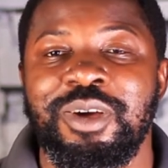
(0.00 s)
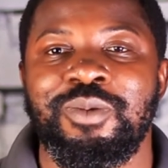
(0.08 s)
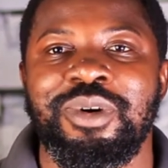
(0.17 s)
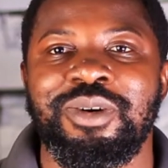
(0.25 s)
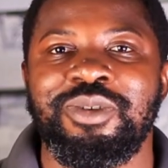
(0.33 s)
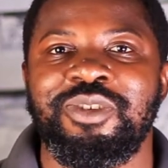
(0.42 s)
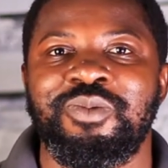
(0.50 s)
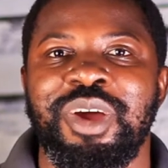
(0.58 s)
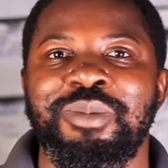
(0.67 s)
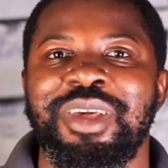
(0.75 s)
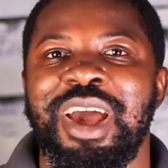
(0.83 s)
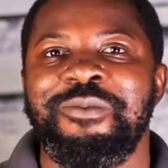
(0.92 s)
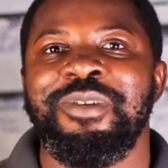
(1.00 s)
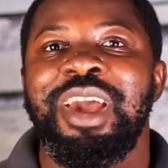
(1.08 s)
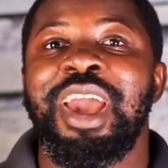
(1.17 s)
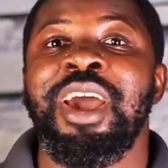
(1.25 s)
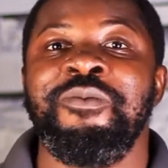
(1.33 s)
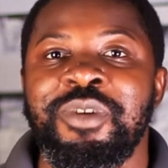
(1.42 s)
Well, you'd probably have
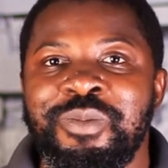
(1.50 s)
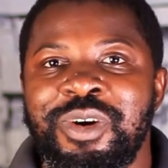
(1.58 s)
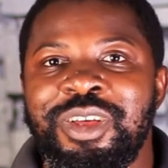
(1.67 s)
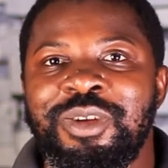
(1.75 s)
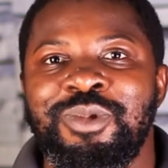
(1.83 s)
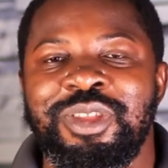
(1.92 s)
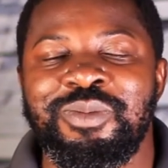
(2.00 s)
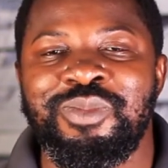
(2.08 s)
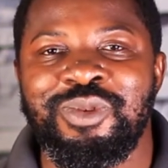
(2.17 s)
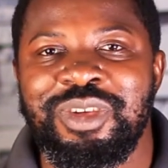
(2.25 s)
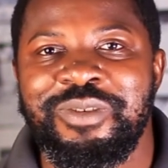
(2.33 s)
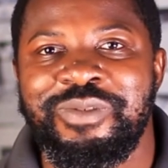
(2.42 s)
everybody with a book